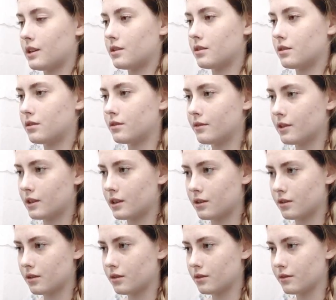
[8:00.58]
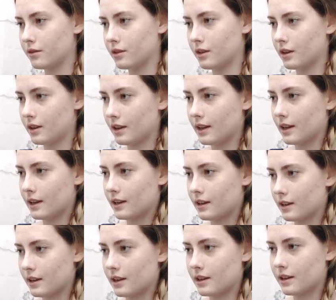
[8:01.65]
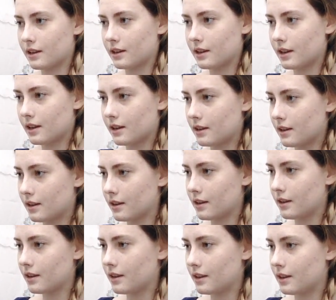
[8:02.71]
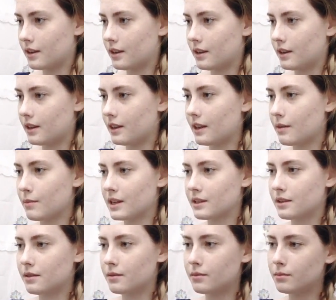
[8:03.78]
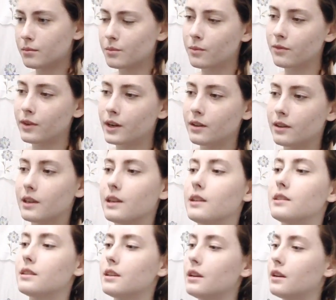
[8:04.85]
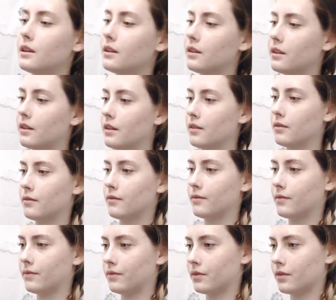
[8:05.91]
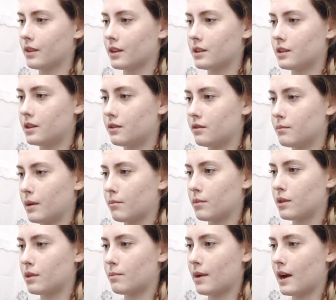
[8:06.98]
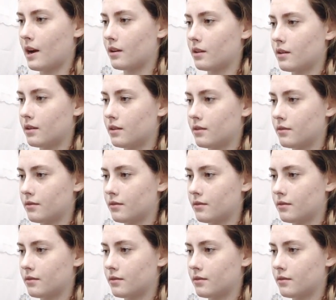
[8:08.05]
under, over, again and again and again. And that makes it fairly easy to remember the pattern.